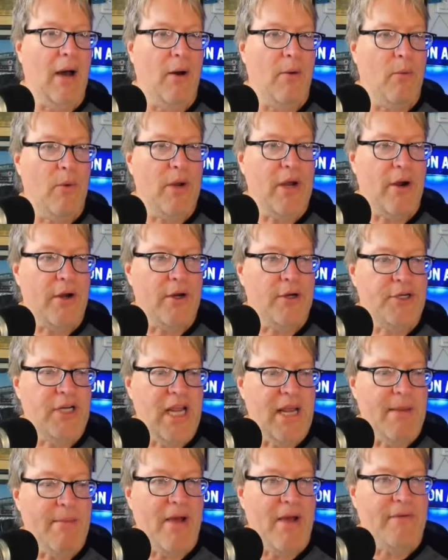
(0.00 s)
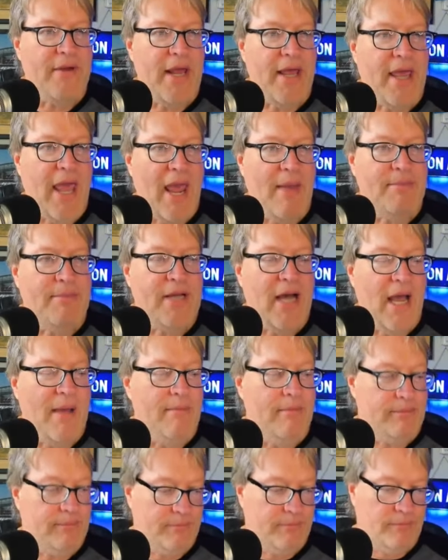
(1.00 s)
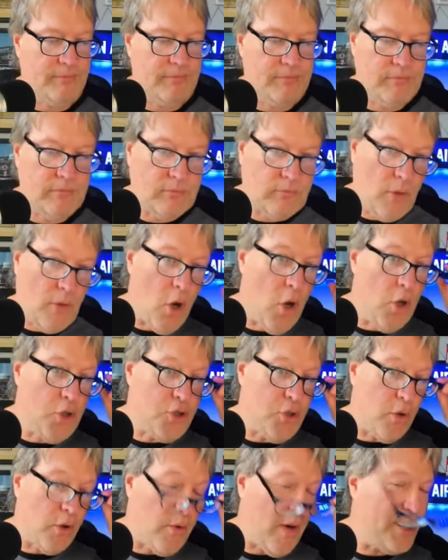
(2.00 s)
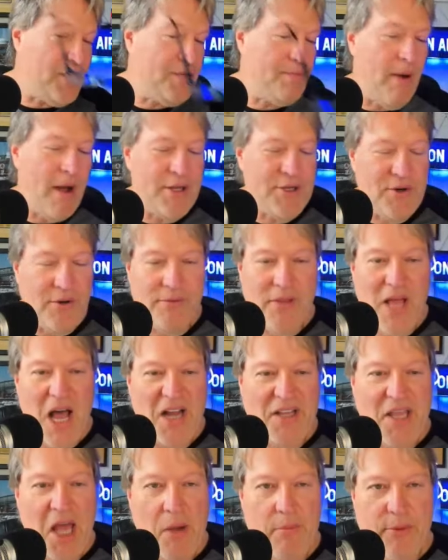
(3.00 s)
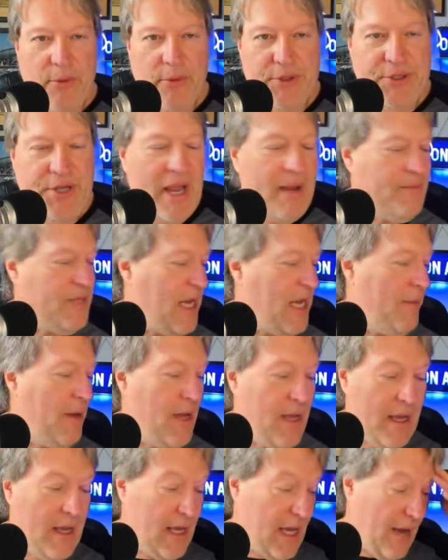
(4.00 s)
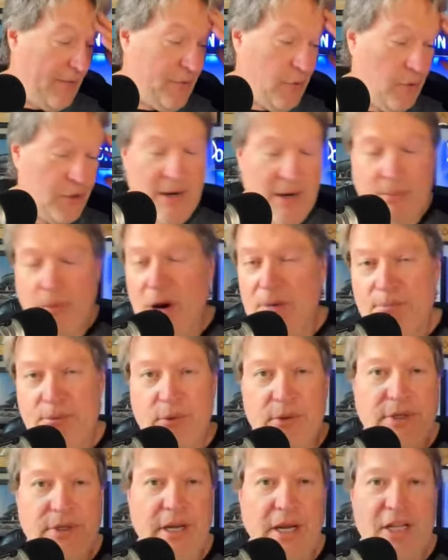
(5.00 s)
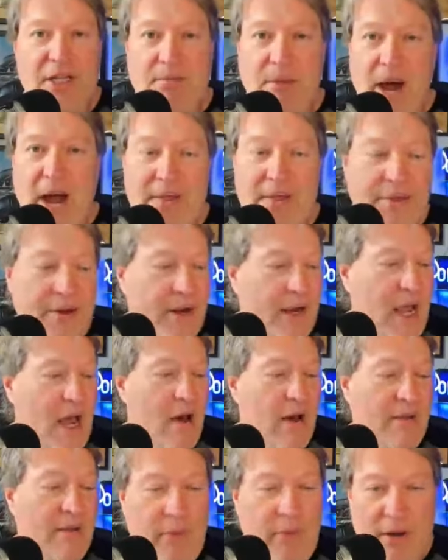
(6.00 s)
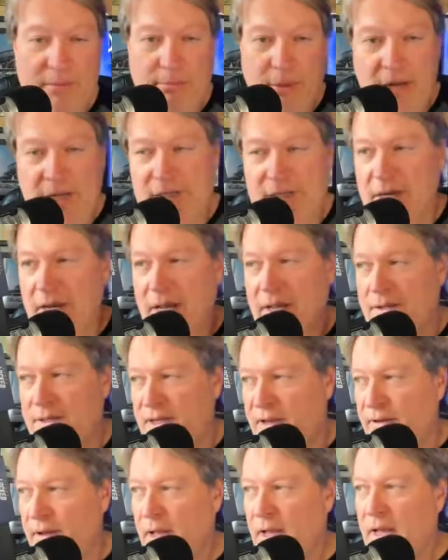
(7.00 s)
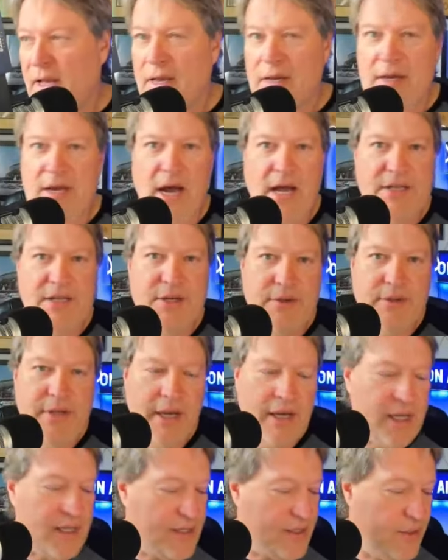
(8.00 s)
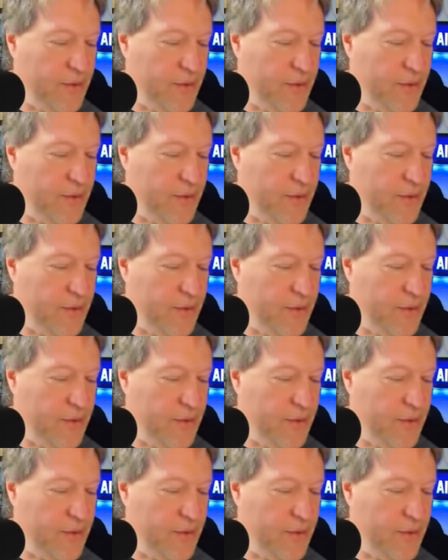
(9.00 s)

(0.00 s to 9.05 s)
We are your team every day. Game Time, also a great sponsor of Locked On Brewers. Game Time. I've told you I bought Brewer tickets behind the dugout. I bought Bucks tickets, concert tickets.